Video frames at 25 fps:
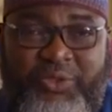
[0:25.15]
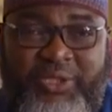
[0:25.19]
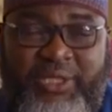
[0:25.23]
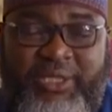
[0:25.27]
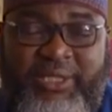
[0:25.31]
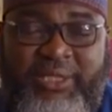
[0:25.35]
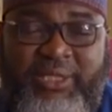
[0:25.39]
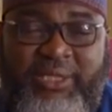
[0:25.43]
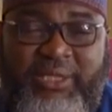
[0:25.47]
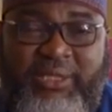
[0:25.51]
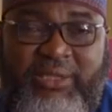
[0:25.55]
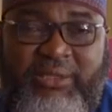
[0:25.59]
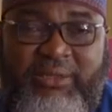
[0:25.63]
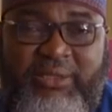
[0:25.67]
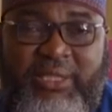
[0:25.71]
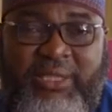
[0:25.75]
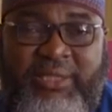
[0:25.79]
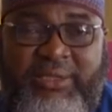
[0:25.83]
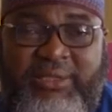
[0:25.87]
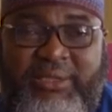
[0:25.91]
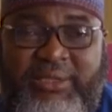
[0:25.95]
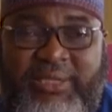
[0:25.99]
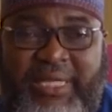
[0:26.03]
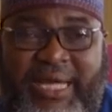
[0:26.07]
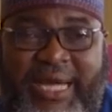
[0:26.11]
really
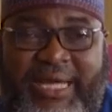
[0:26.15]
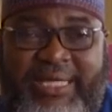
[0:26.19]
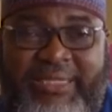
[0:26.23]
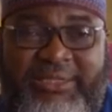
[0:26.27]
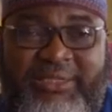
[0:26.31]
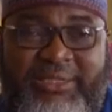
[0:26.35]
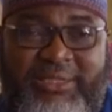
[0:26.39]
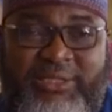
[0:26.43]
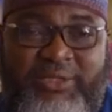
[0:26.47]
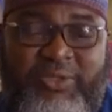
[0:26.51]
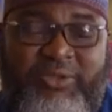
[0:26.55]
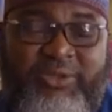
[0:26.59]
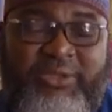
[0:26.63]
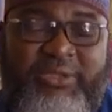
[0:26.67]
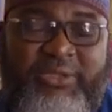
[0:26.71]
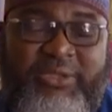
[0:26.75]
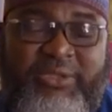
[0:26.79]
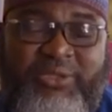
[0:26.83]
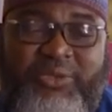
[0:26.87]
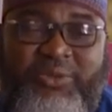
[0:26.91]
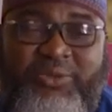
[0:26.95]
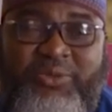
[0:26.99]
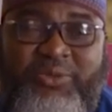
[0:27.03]
entices us